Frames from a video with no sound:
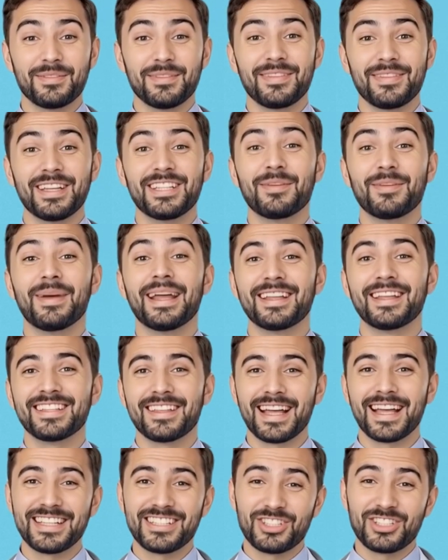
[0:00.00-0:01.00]
This means
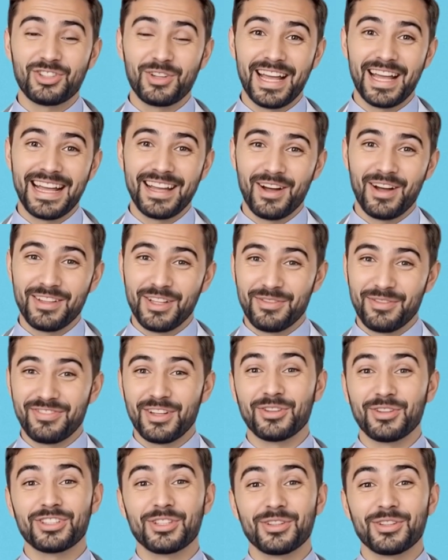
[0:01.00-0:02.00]
less strain on your
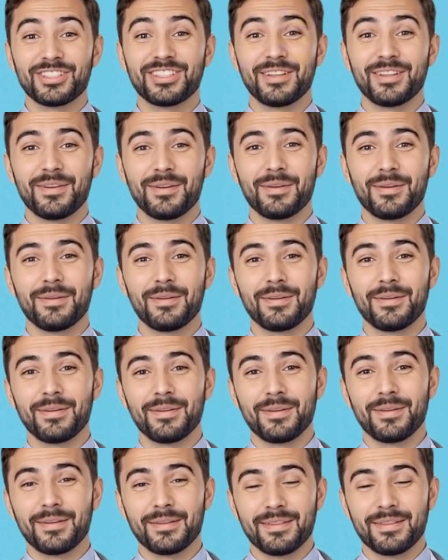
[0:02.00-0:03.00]
filters.
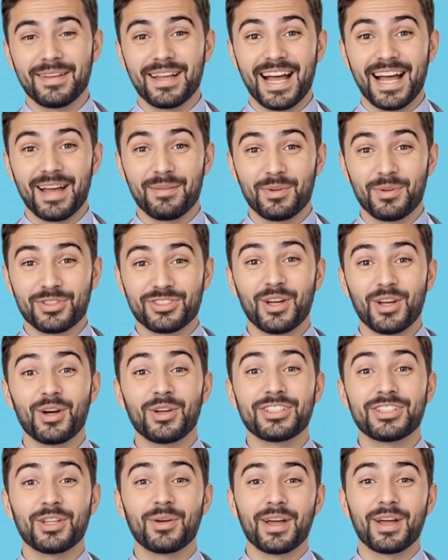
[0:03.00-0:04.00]
Apples
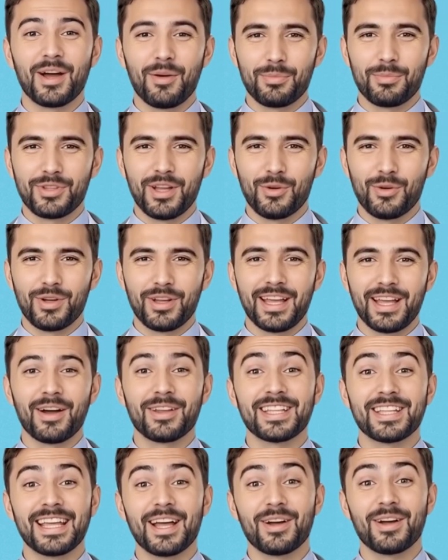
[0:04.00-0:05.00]
also help lower
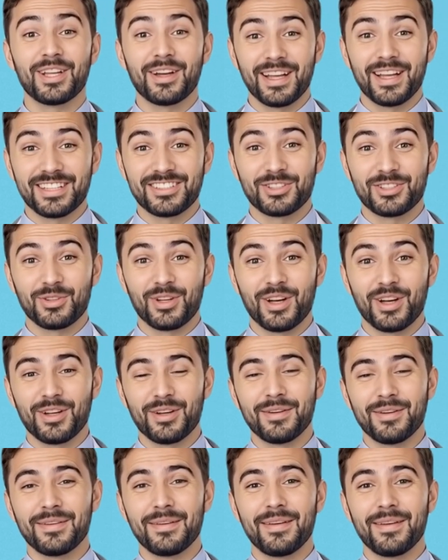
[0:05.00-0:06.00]
LDL
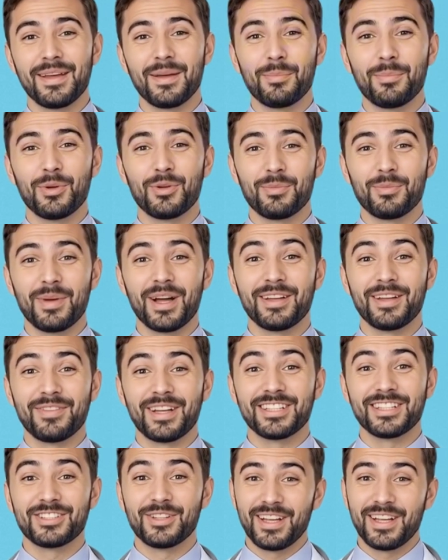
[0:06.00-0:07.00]
cholesterol, improve blood
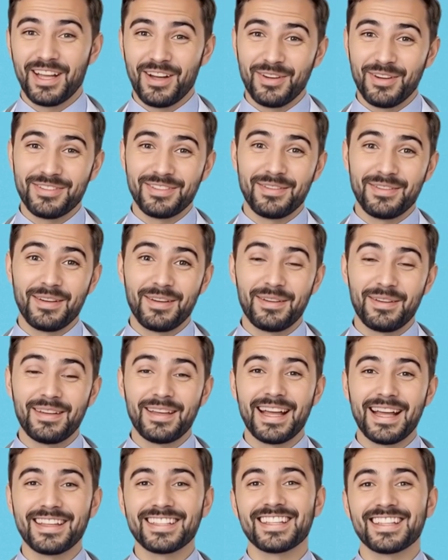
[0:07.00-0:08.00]
vessel health,
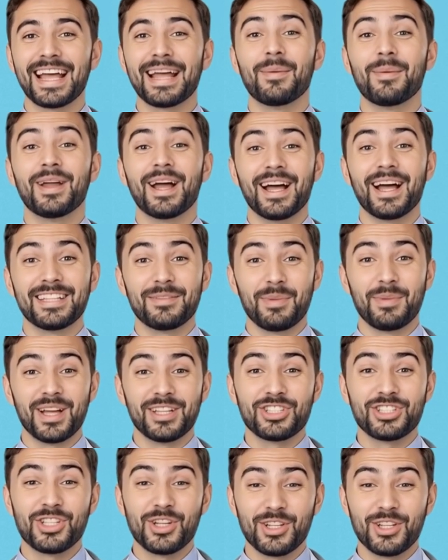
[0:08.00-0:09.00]
and stabilize
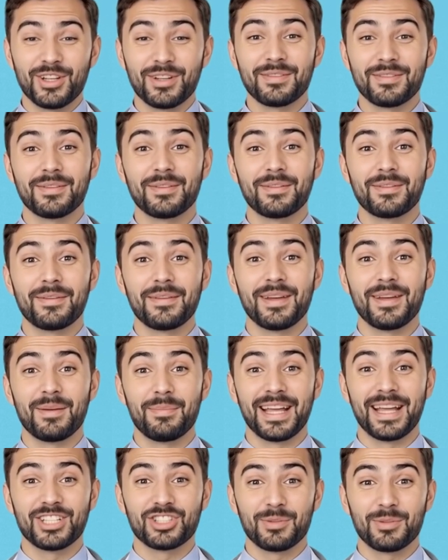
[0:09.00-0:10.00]
blood sugar, a
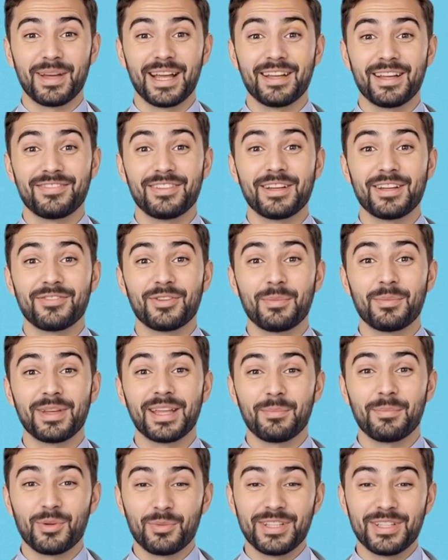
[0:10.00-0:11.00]
major benefit for
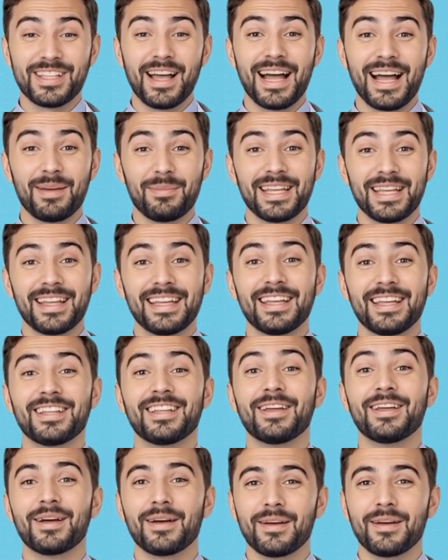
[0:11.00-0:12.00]
people with diabetes